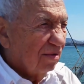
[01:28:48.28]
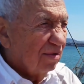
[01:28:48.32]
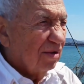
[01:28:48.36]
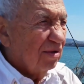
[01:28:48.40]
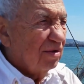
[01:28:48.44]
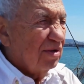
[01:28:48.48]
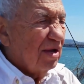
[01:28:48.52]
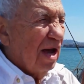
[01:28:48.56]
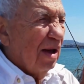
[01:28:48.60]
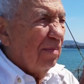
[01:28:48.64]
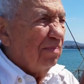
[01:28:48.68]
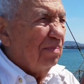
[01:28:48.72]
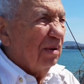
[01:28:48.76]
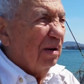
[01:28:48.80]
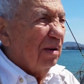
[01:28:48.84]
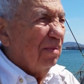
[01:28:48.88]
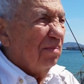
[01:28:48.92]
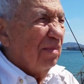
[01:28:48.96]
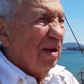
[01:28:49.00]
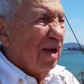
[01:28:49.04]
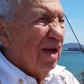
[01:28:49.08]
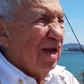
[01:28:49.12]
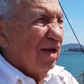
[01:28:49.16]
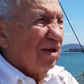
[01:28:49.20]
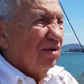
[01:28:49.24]
the top of the
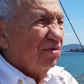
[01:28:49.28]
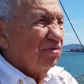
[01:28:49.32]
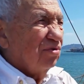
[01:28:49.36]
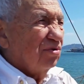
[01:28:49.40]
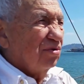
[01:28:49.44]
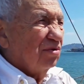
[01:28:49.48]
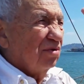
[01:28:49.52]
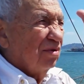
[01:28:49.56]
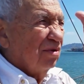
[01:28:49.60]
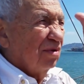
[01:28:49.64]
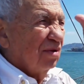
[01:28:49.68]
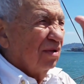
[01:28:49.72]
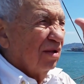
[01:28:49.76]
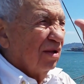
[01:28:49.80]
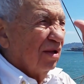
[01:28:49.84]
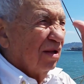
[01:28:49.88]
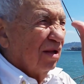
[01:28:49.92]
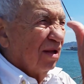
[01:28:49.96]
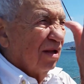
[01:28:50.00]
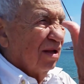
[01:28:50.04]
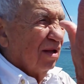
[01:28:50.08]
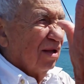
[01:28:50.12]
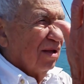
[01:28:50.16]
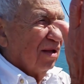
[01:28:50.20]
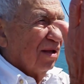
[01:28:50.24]
mast
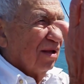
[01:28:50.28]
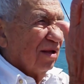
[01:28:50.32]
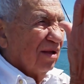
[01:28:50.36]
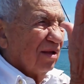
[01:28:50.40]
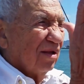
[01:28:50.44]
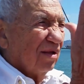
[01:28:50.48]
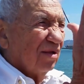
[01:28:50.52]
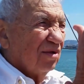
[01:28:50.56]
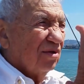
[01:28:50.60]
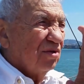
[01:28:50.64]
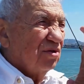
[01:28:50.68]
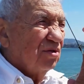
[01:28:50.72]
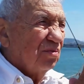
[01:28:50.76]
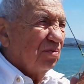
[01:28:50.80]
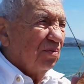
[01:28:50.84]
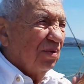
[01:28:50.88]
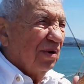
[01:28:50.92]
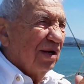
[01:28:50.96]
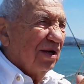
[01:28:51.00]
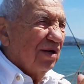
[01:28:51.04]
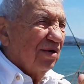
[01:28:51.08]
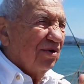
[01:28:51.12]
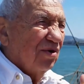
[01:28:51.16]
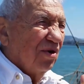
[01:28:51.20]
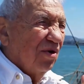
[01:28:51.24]

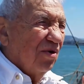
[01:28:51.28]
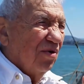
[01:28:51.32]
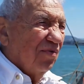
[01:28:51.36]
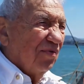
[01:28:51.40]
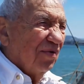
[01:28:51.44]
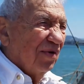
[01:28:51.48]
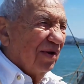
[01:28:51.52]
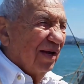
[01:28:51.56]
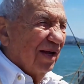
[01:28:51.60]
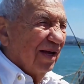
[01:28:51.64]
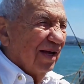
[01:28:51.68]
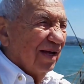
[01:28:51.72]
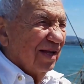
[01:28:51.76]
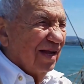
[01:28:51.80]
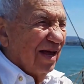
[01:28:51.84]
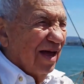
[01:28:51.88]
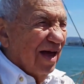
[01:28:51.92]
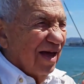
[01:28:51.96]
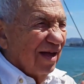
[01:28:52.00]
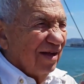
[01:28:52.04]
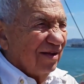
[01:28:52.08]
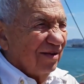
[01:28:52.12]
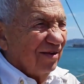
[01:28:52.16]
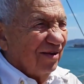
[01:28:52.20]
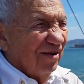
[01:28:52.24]
swings over like
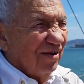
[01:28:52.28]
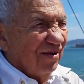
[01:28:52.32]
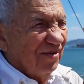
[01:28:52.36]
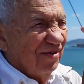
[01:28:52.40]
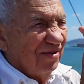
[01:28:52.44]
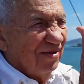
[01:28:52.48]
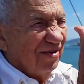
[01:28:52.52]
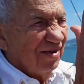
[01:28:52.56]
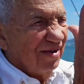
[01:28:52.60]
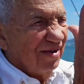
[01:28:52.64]
that you know